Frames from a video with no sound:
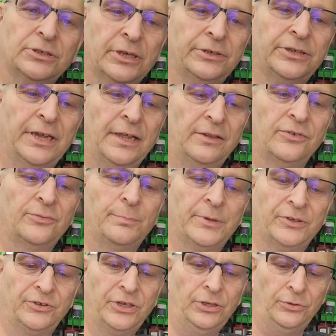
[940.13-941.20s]
you can tell it's
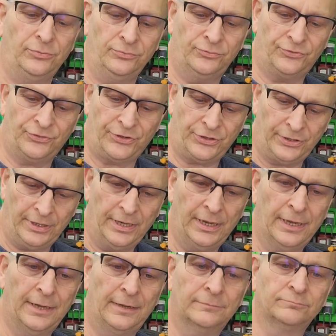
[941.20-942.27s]
been used.
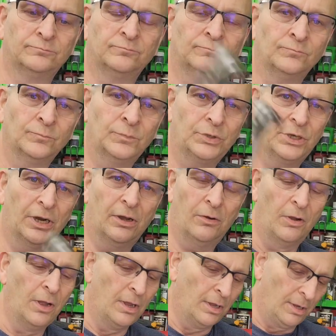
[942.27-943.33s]
You
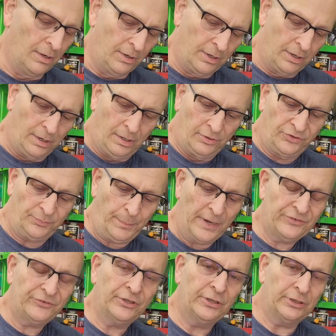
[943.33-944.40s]
know,
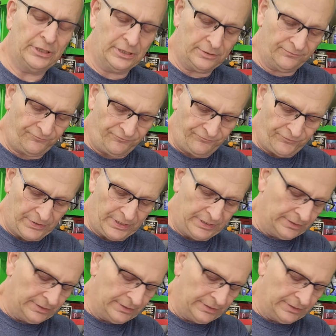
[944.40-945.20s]
especially if